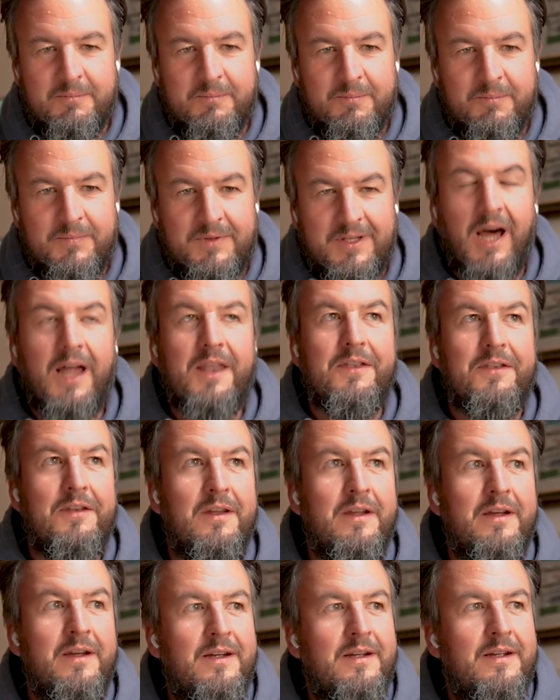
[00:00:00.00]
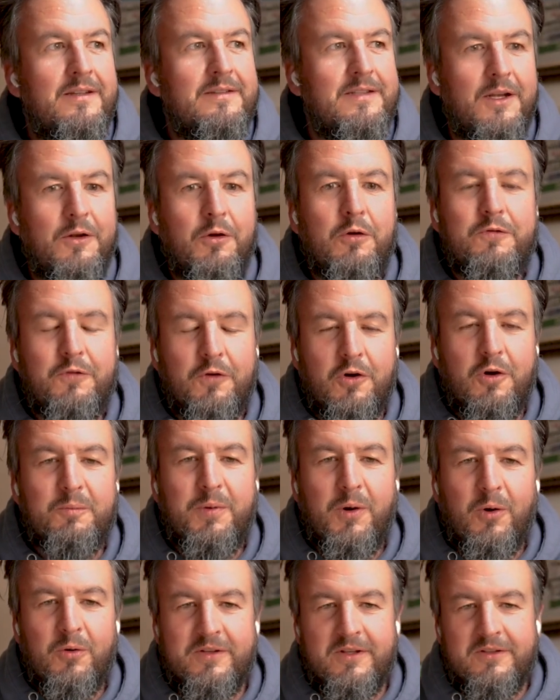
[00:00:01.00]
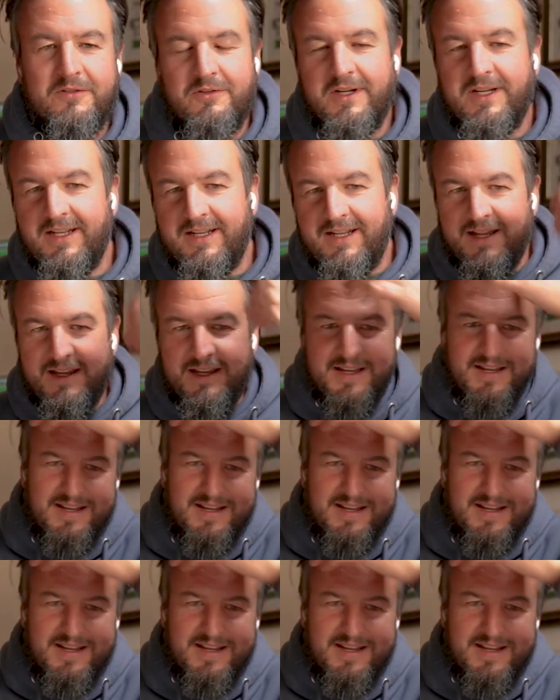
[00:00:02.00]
done, they looked for composers, right? And I,